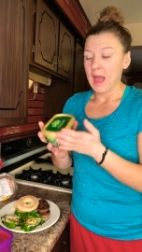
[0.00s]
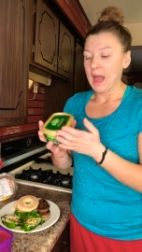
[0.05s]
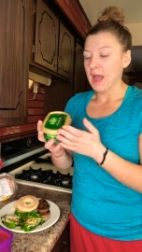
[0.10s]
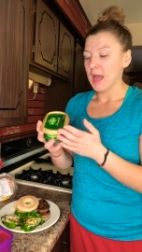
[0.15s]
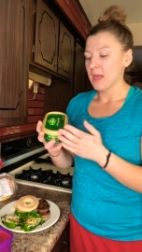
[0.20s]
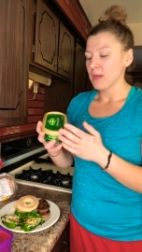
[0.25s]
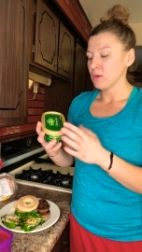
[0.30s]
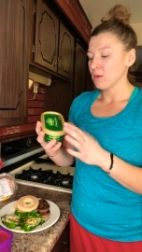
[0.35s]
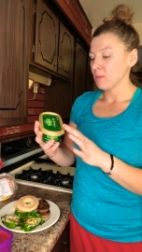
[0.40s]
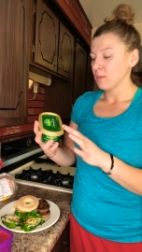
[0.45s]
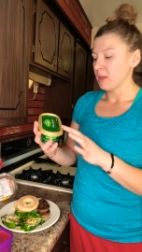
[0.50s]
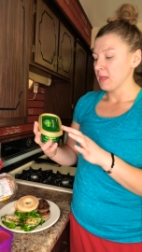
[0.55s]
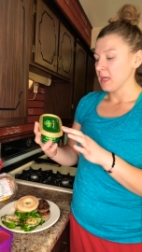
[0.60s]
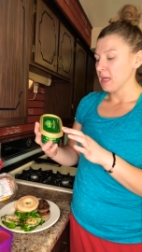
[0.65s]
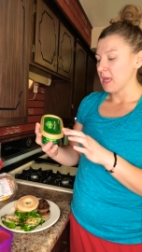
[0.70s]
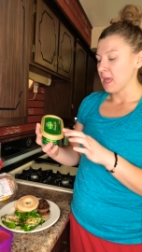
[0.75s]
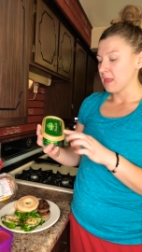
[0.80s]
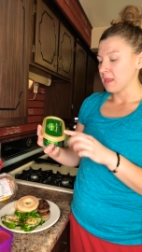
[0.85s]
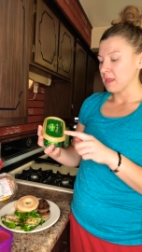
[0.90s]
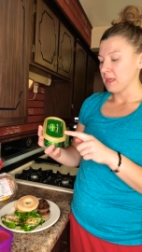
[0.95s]
I normally
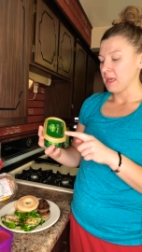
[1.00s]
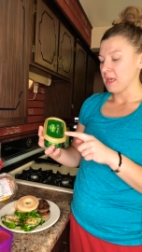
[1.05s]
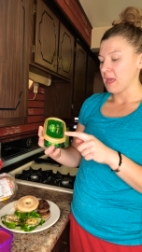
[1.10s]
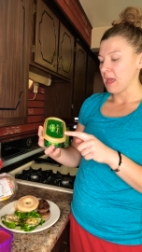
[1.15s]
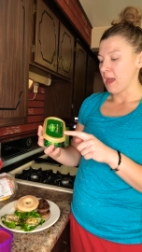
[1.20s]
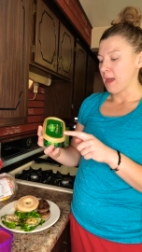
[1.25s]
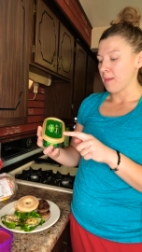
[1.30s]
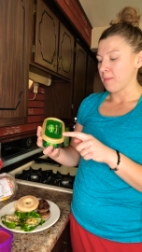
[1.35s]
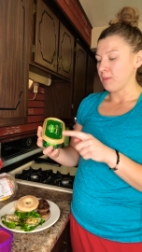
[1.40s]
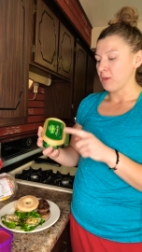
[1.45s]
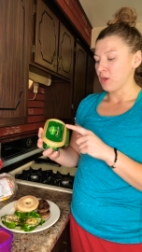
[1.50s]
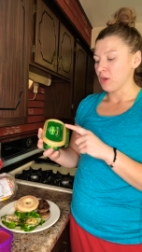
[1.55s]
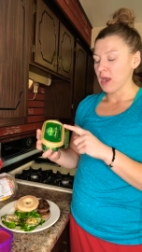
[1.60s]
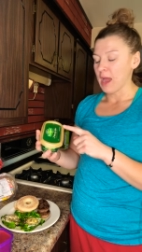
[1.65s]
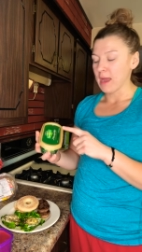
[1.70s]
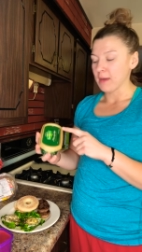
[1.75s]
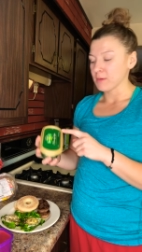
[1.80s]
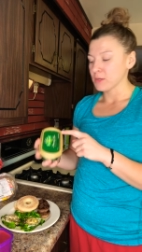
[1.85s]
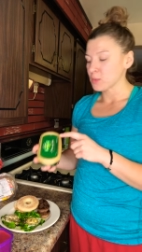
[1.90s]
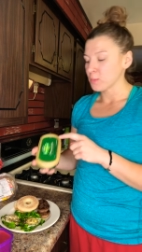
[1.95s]
get the um, pure
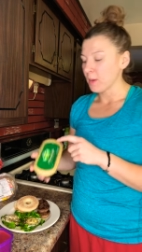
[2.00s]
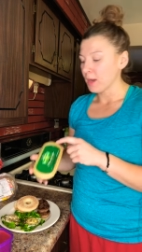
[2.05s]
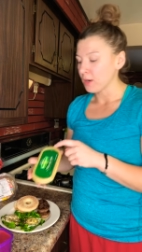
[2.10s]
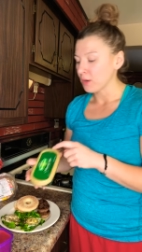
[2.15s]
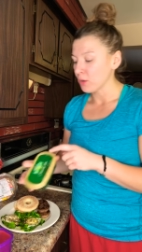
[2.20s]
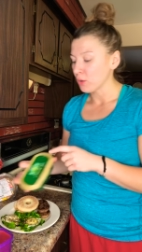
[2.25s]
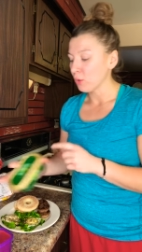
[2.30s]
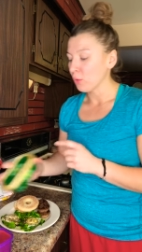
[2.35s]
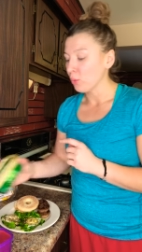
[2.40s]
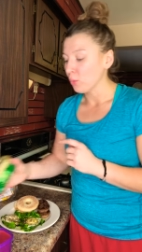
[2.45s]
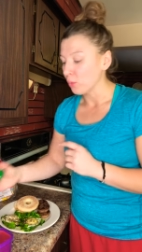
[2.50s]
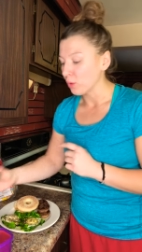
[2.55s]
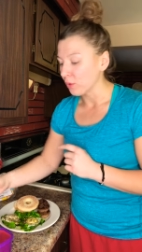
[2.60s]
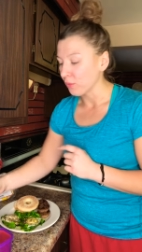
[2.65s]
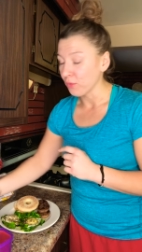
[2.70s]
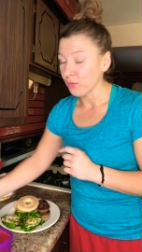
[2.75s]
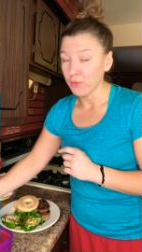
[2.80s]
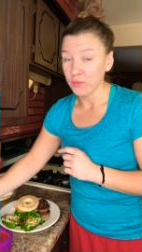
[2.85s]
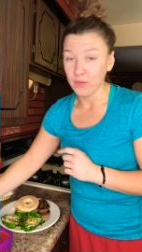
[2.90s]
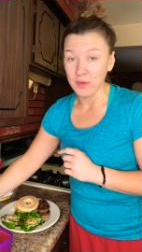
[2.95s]
Irish butter
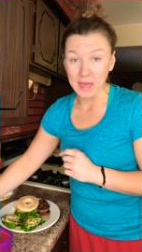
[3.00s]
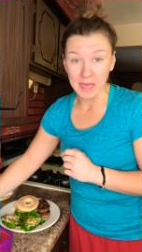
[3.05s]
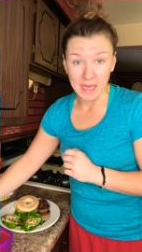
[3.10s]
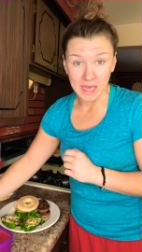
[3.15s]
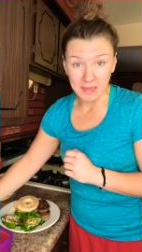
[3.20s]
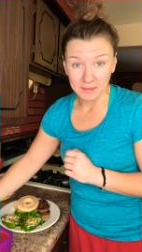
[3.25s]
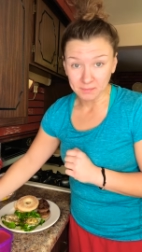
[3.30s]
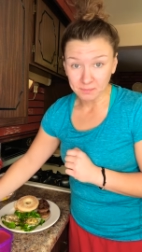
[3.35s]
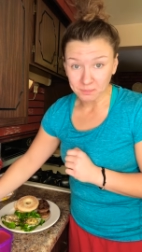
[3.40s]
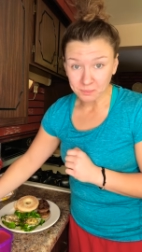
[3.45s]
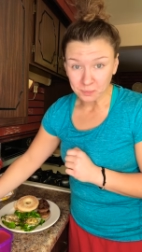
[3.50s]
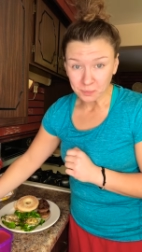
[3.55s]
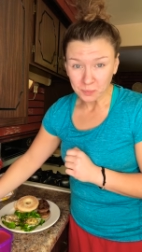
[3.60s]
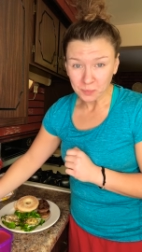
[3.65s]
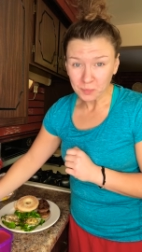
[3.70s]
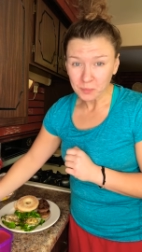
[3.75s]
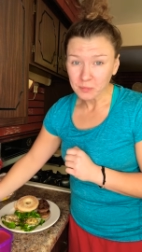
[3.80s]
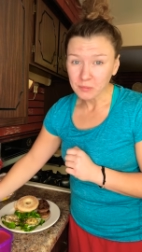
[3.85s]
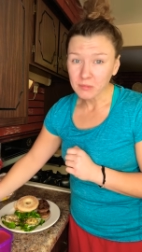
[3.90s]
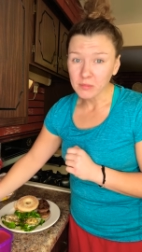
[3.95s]
or the vegan
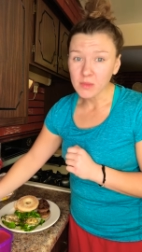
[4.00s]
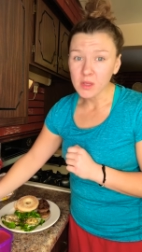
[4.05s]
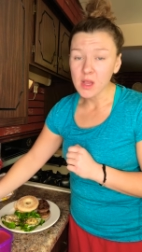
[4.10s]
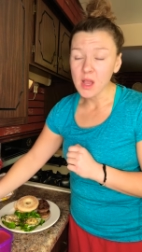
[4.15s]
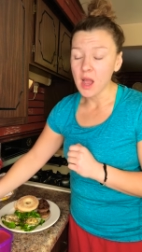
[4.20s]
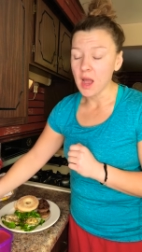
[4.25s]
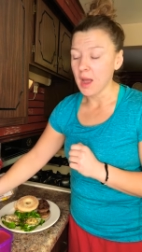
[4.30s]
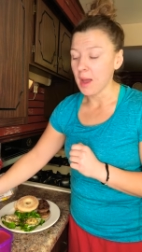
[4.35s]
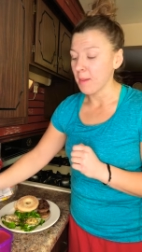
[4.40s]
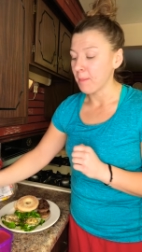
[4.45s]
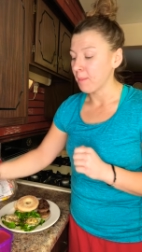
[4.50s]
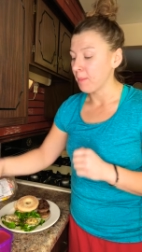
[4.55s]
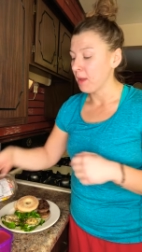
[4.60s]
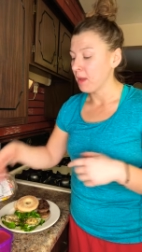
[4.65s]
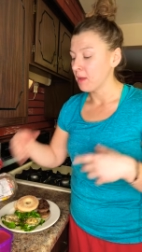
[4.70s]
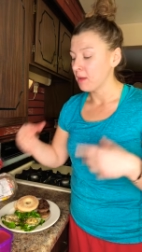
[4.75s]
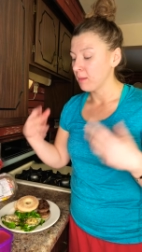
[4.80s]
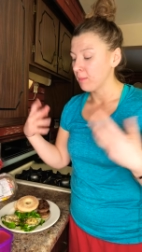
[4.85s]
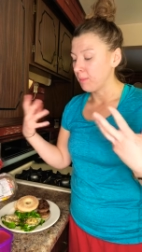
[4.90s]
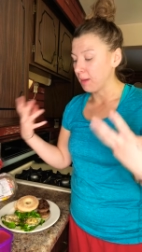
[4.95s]
um,
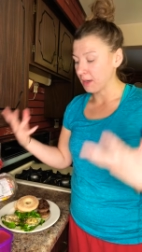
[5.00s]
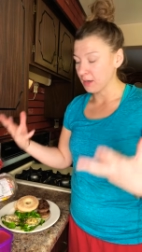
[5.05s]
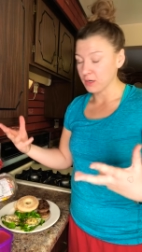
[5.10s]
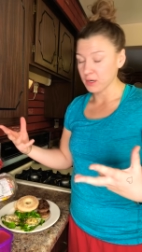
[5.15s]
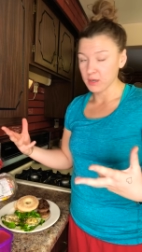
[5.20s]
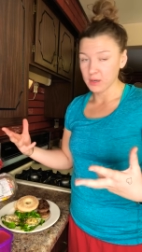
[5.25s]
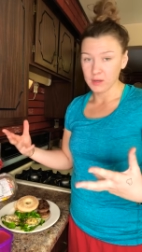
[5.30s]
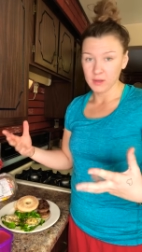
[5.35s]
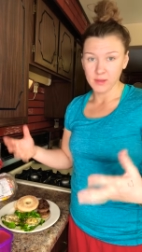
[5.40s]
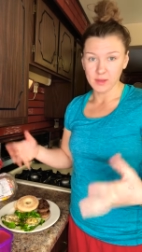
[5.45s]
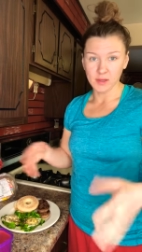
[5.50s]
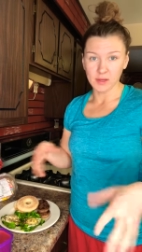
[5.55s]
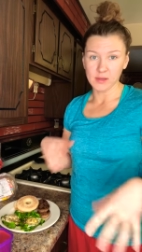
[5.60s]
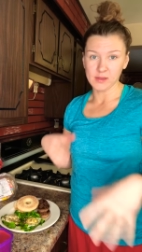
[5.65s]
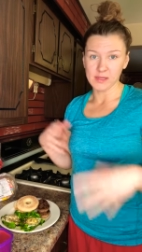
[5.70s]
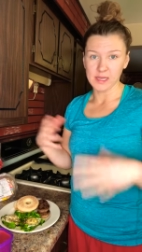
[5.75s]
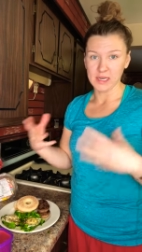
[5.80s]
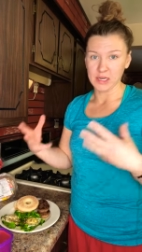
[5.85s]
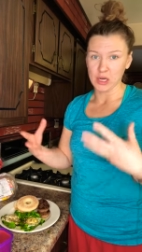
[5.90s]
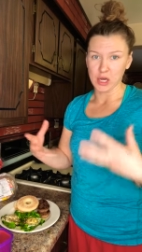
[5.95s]
butter, then
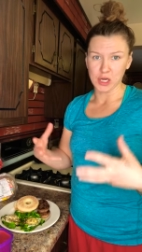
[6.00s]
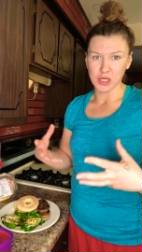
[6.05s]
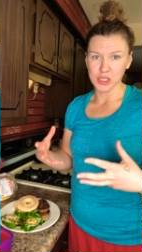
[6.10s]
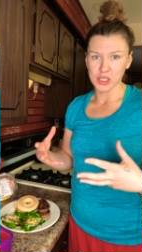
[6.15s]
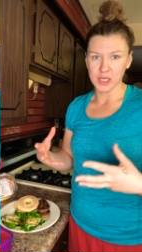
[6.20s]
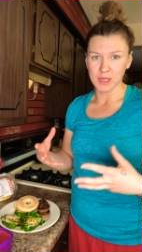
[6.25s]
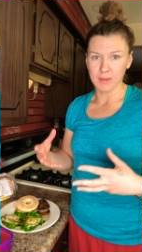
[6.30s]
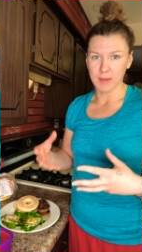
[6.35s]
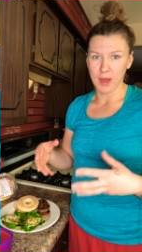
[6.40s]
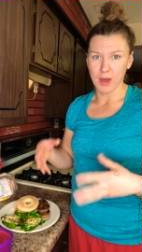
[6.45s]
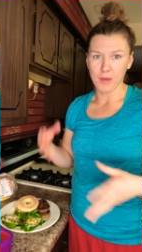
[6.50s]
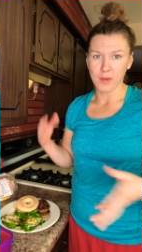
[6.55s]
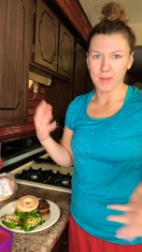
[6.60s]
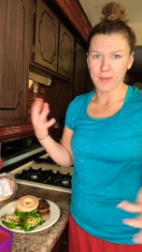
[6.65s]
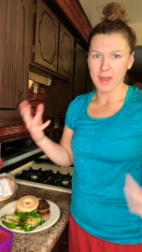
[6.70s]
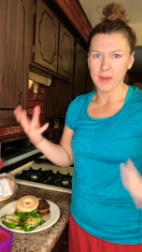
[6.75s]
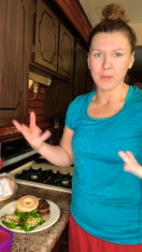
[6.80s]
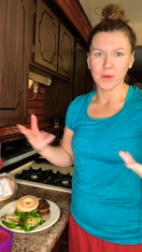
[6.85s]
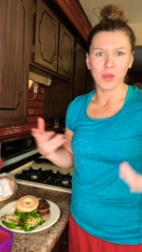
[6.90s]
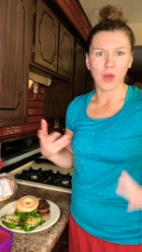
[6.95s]
just like non-GMO and
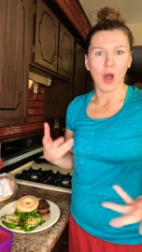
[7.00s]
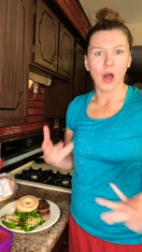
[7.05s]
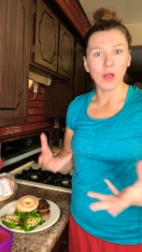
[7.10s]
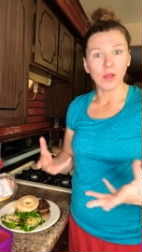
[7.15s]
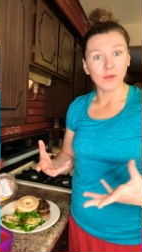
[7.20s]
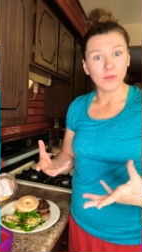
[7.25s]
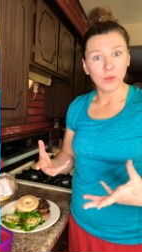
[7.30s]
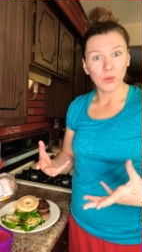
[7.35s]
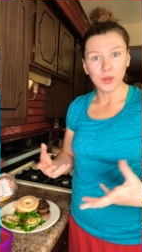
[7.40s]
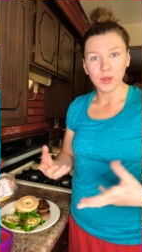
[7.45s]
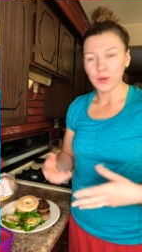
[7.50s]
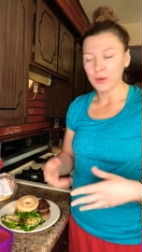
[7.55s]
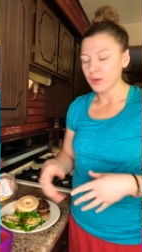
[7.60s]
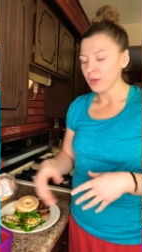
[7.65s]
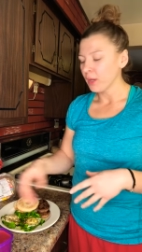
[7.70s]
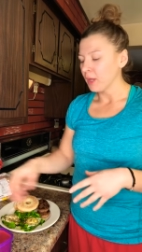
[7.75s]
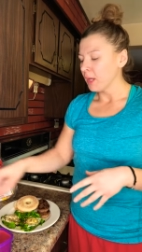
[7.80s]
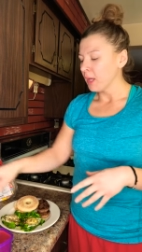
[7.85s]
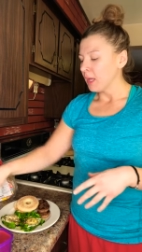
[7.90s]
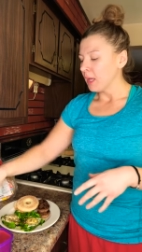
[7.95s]
made with olive oil.